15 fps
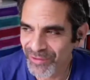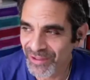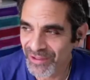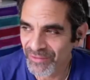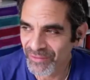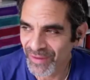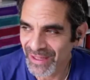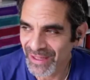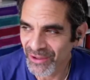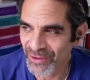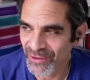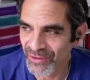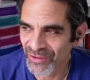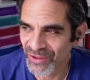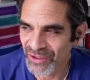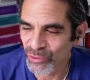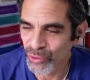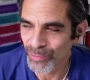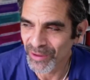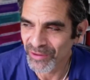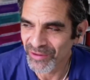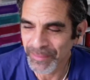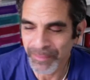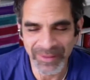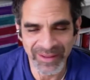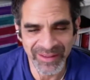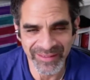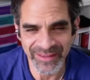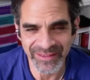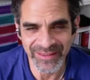of values, it's almost
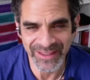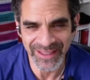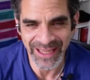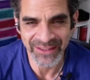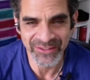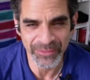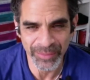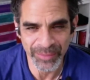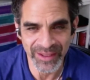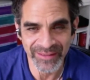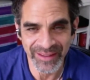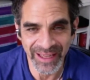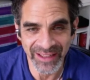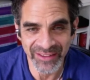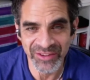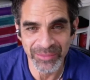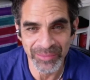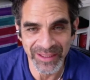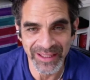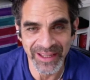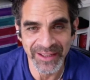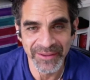implicit that accountability has to be there.